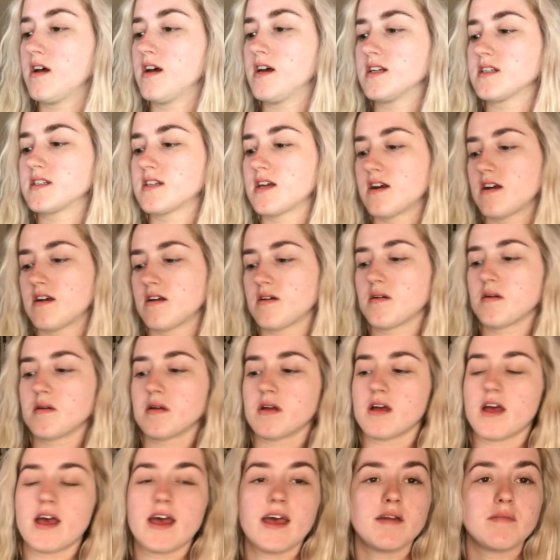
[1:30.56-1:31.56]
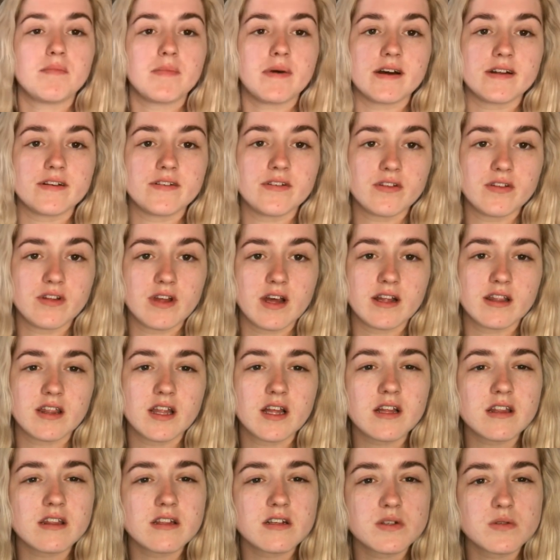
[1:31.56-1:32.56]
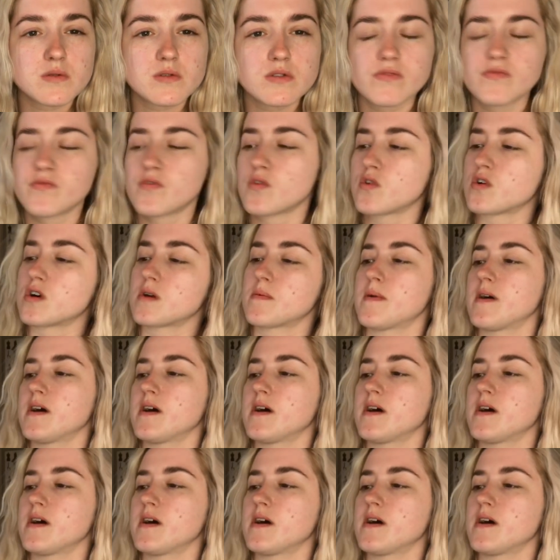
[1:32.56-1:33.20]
it's a headband. I think this was £4.